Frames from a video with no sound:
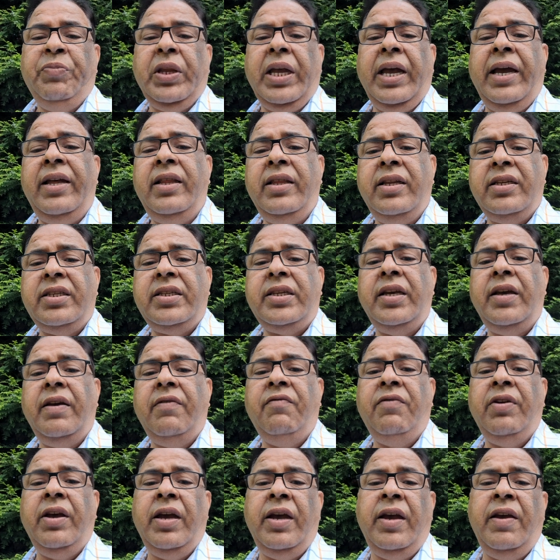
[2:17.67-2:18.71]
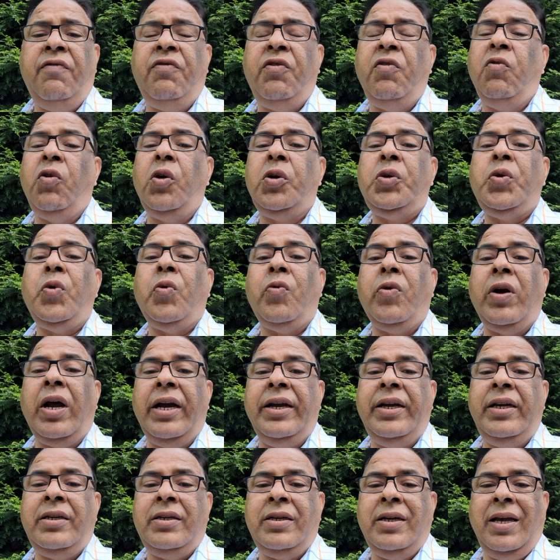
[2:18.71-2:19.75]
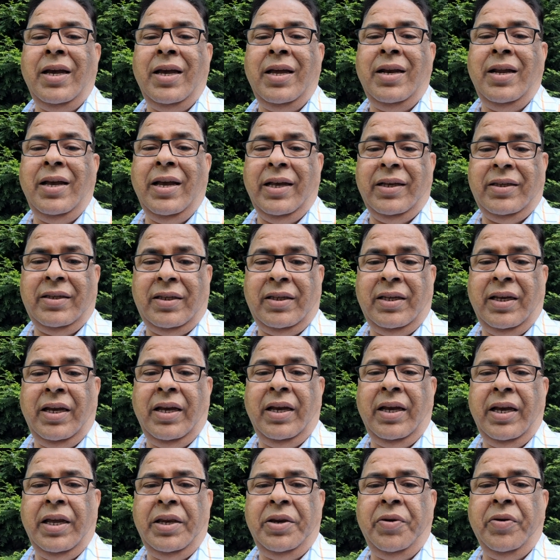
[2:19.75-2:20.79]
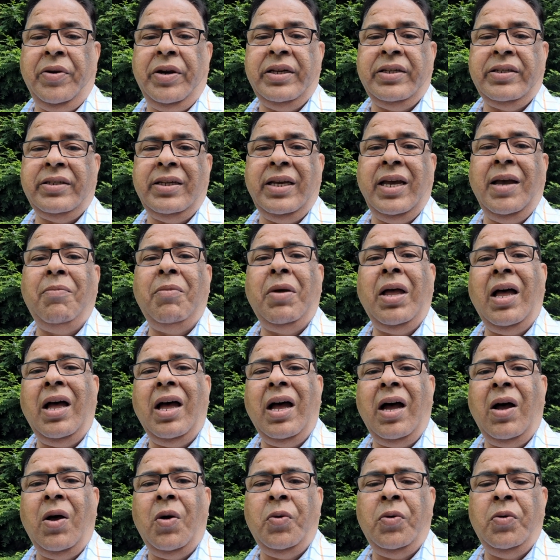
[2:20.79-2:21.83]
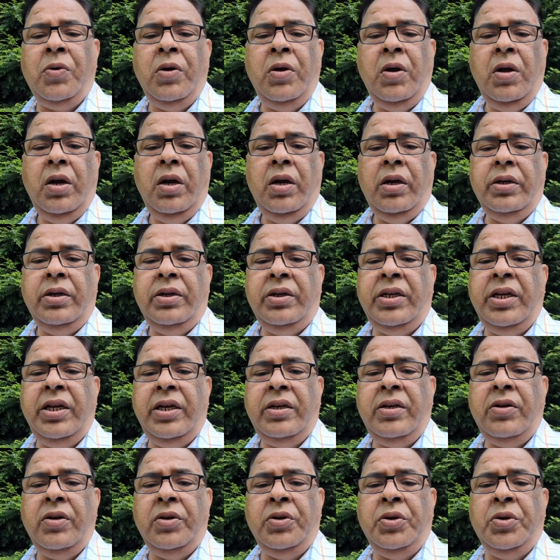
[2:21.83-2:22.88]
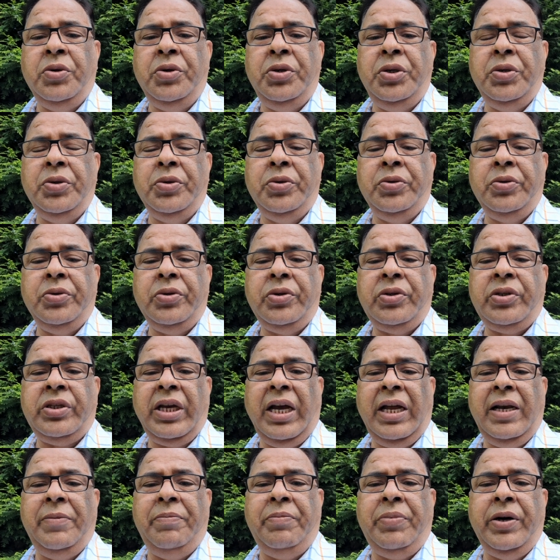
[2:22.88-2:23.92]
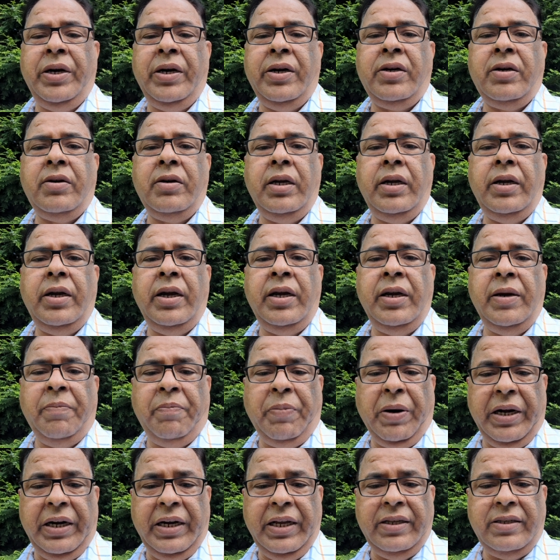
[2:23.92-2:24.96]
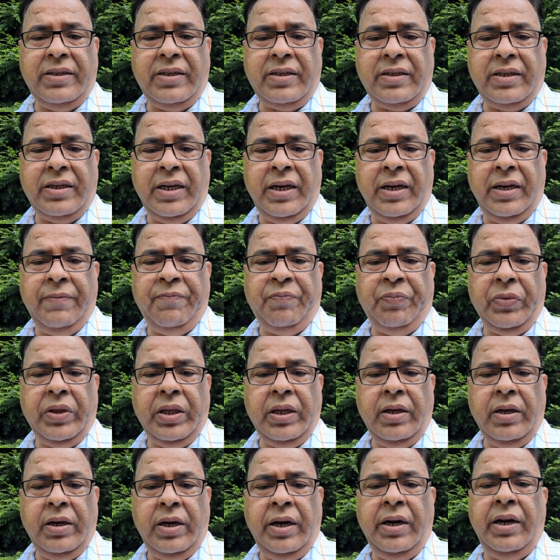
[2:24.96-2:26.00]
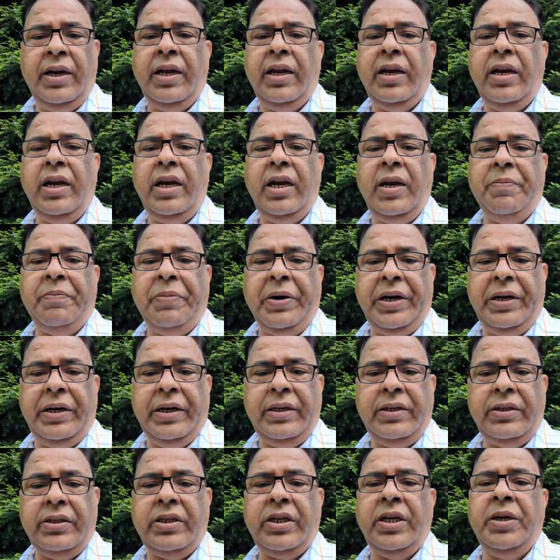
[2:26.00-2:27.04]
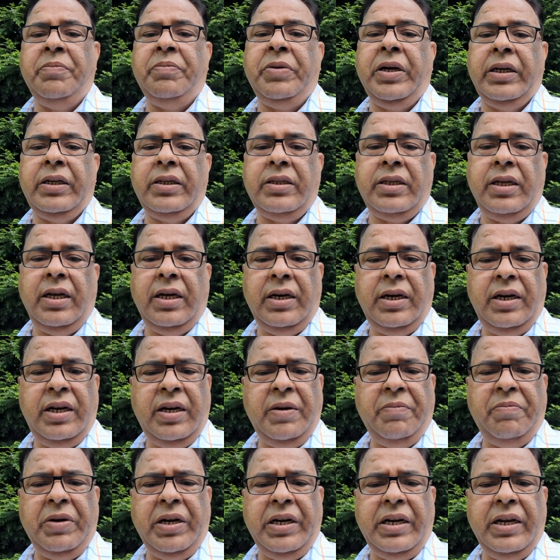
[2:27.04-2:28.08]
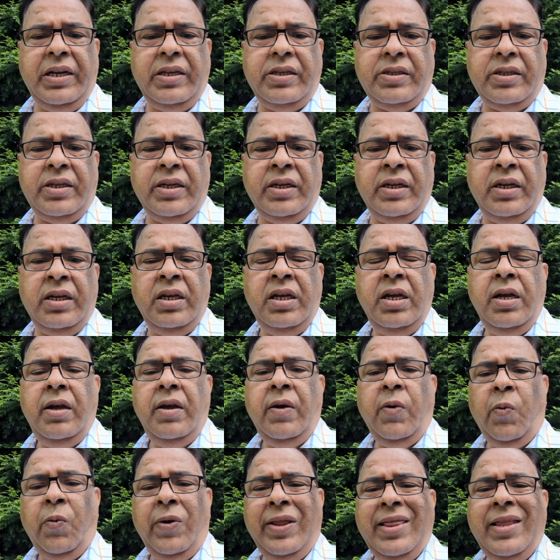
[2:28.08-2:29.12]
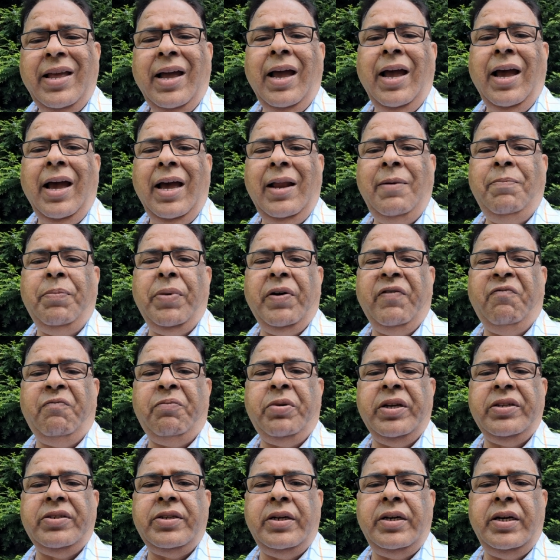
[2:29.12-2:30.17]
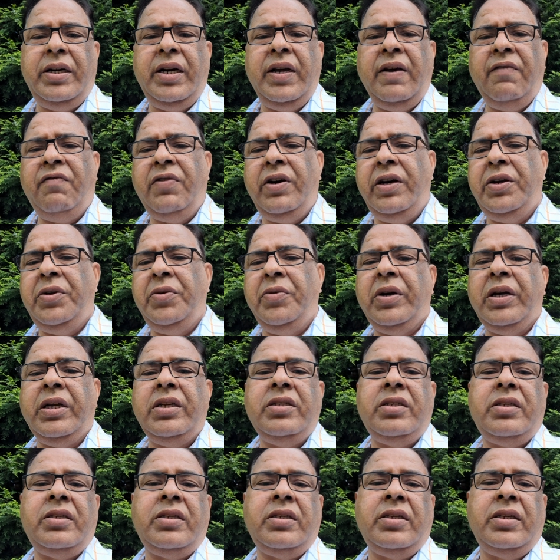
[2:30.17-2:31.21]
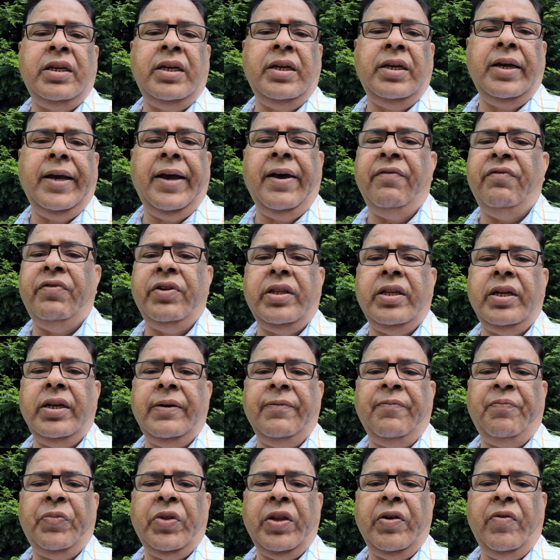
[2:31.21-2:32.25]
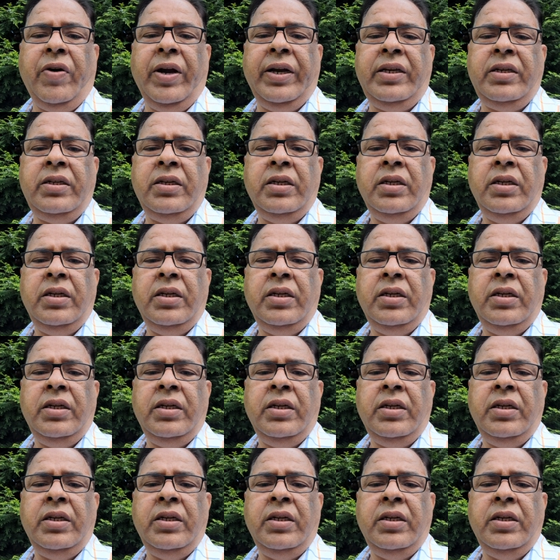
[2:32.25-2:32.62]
In the same way, if you want to write an essay in your exam, how do you celebrate Independence Day, Indian Independence Day, Pakistan Independence Day? With the help of present indefinite, you can see everything, right?